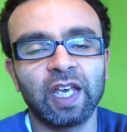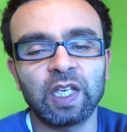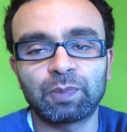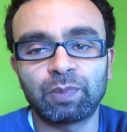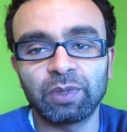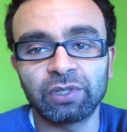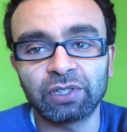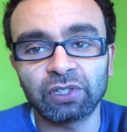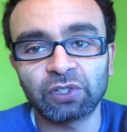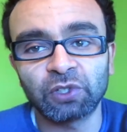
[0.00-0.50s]
it's
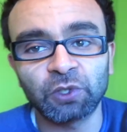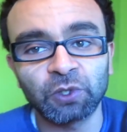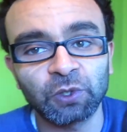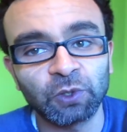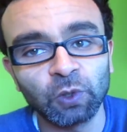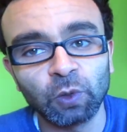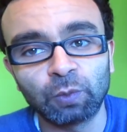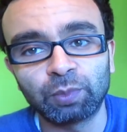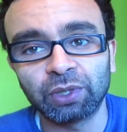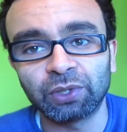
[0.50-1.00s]
been just
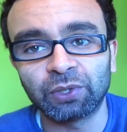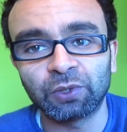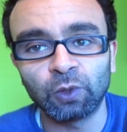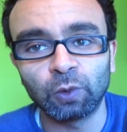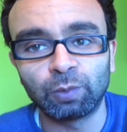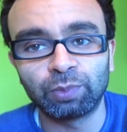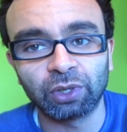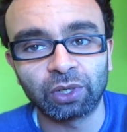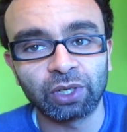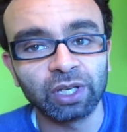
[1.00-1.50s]
super,
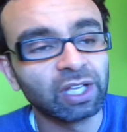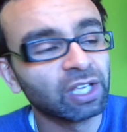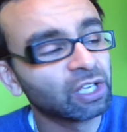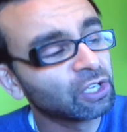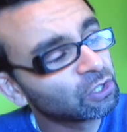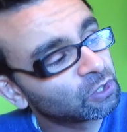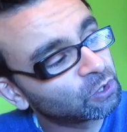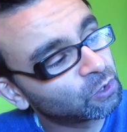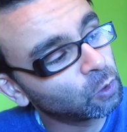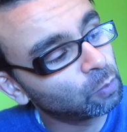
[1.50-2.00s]
super,
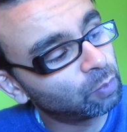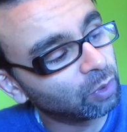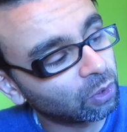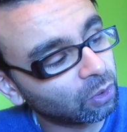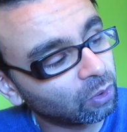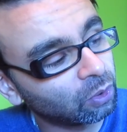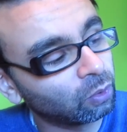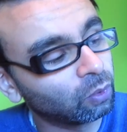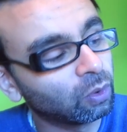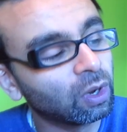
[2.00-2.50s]
super
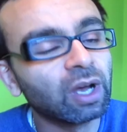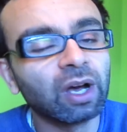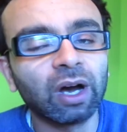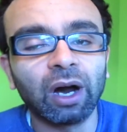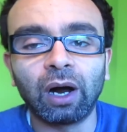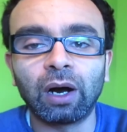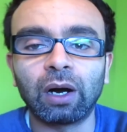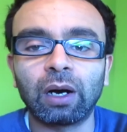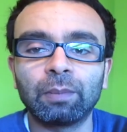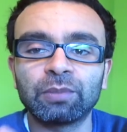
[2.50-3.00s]
cool.
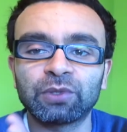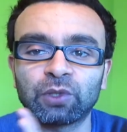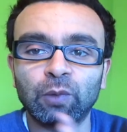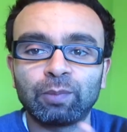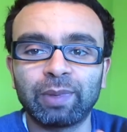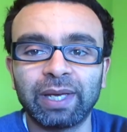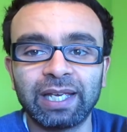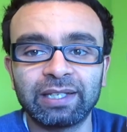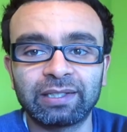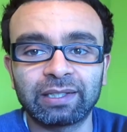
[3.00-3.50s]
So
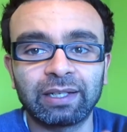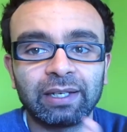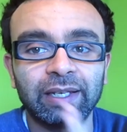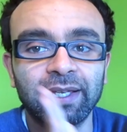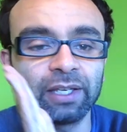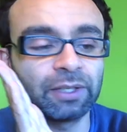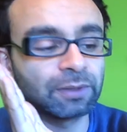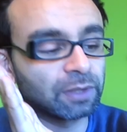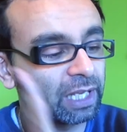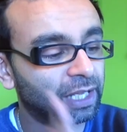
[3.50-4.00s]

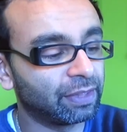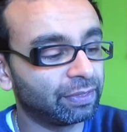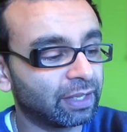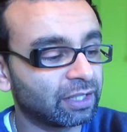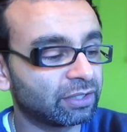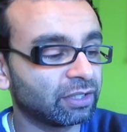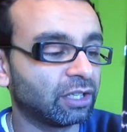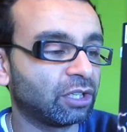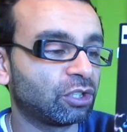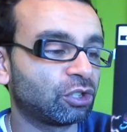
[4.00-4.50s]
basically in
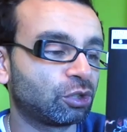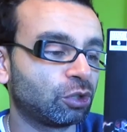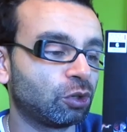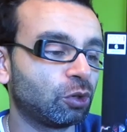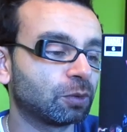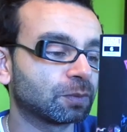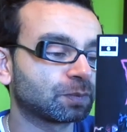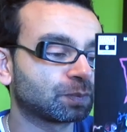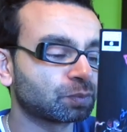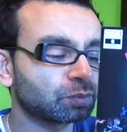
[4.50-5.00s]
this
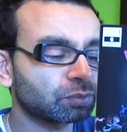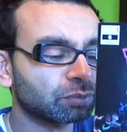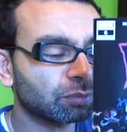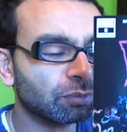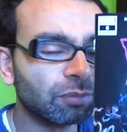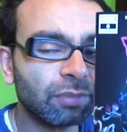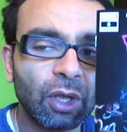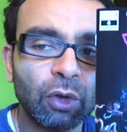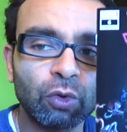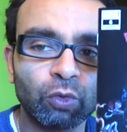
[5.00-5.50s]
issue,
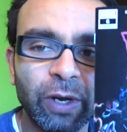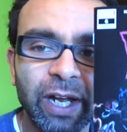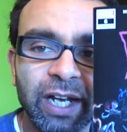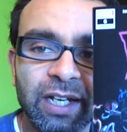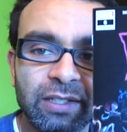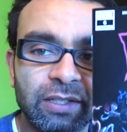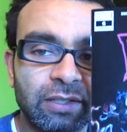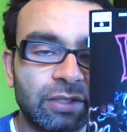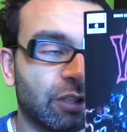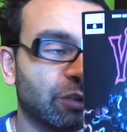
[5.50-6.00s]

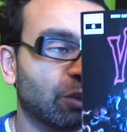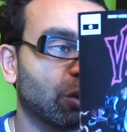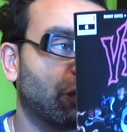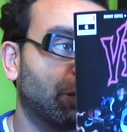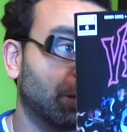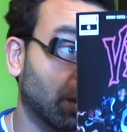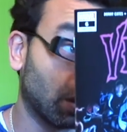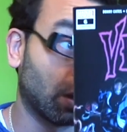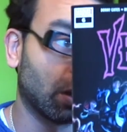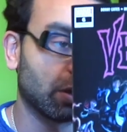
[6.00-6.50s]
Rex, from
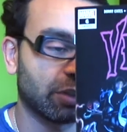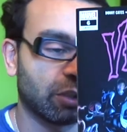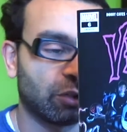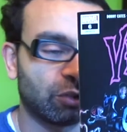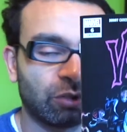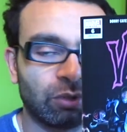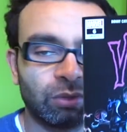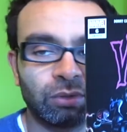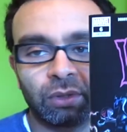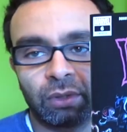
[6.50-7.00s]
the last
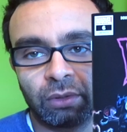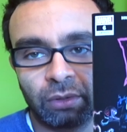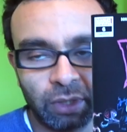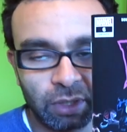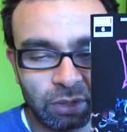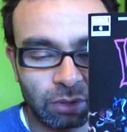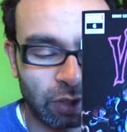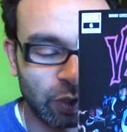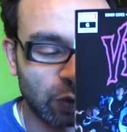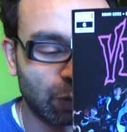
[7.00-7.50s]
issue,
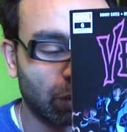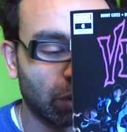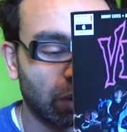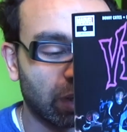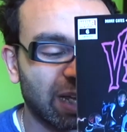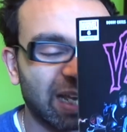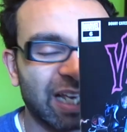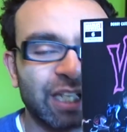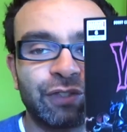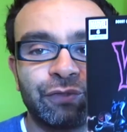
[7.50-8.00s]
it's not a
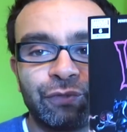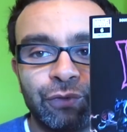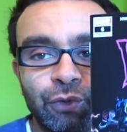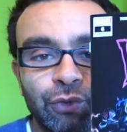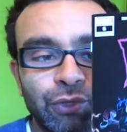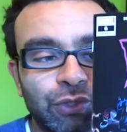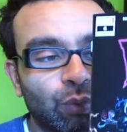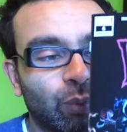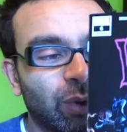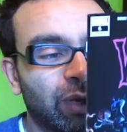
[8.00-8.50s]
spoiler, has
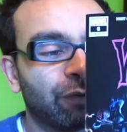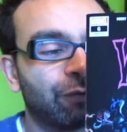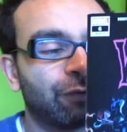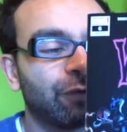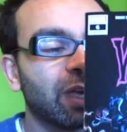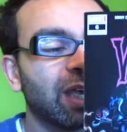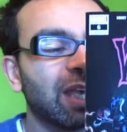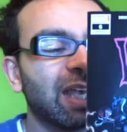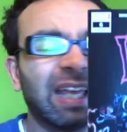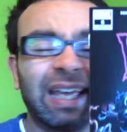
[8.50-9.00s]
fused
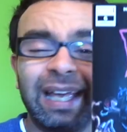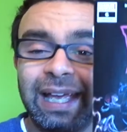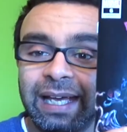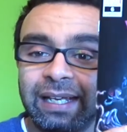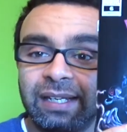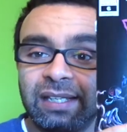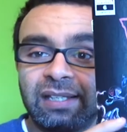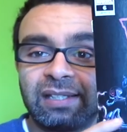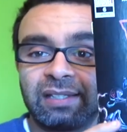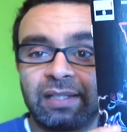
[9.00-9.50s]
with
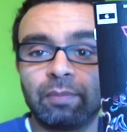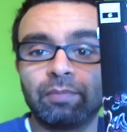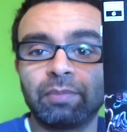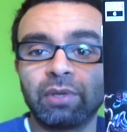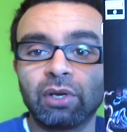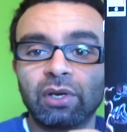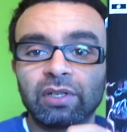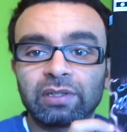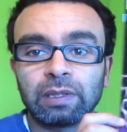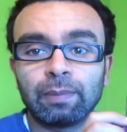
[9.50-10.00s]
Eddie's
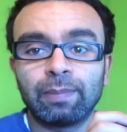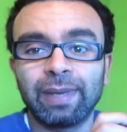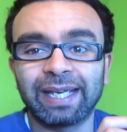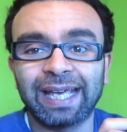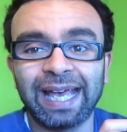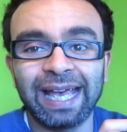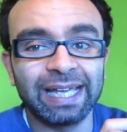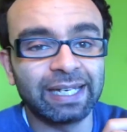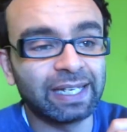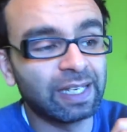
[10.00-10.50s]
symbiote to
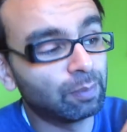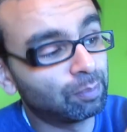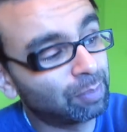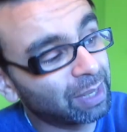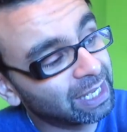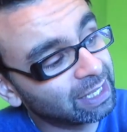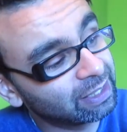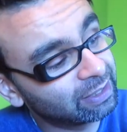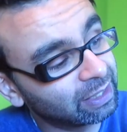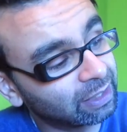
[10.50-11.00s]
make
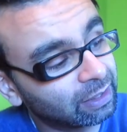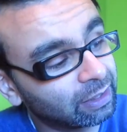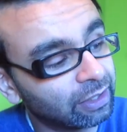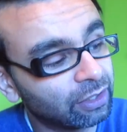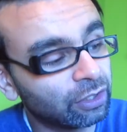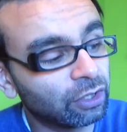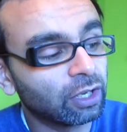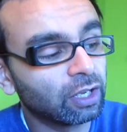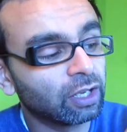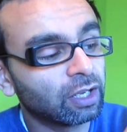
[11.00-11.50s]
Eddie's
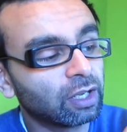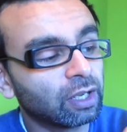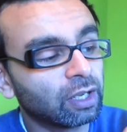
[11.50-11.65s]
symbiote